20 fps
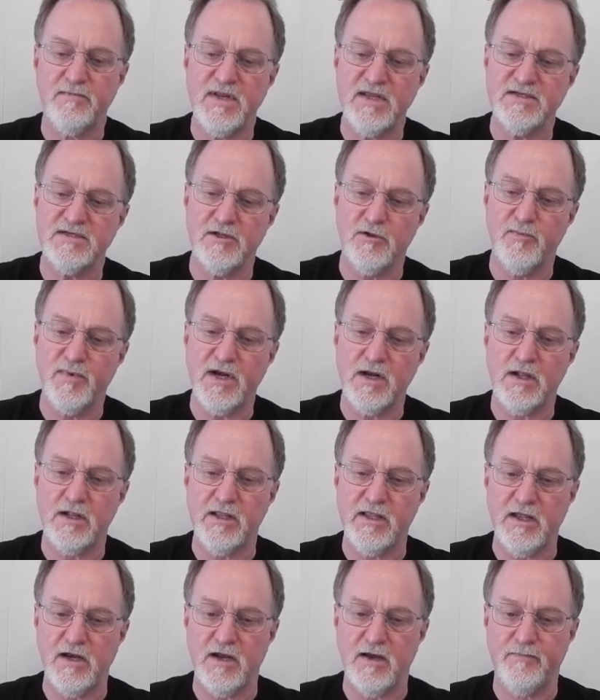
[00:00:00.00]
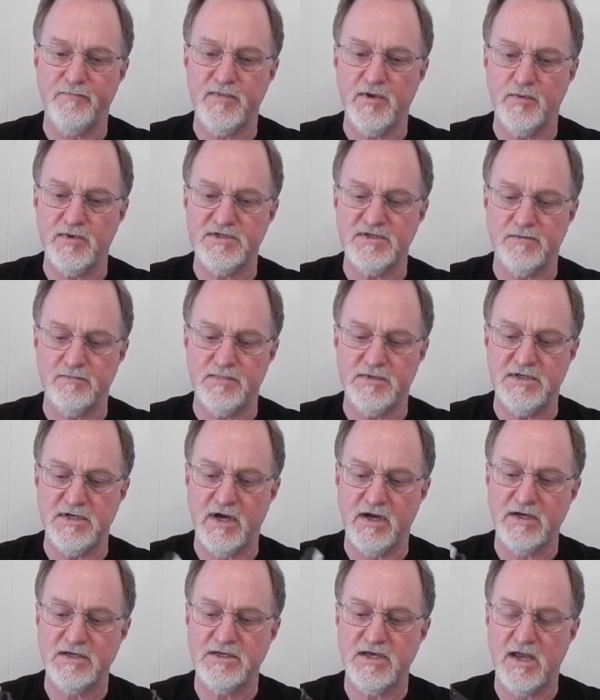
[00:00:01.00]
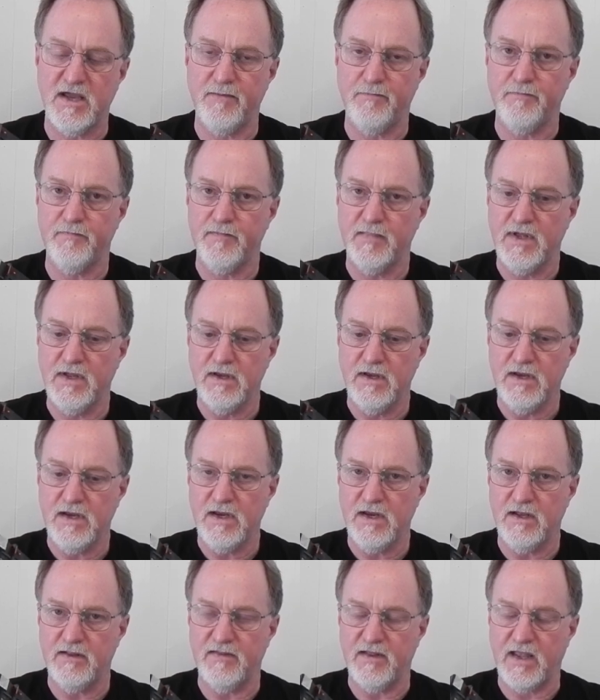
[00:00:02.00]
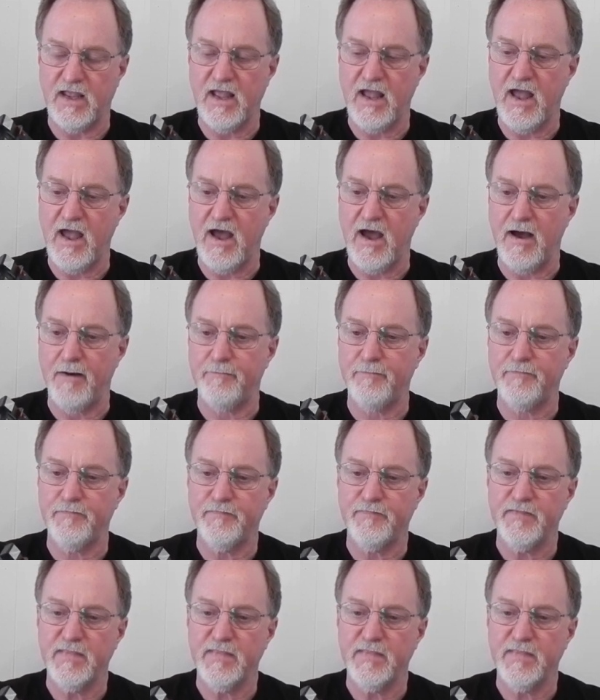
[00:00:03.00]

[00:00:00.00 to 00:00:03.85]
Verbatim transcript: Needs a little bit of cleanup. There was some duct tape in the cap,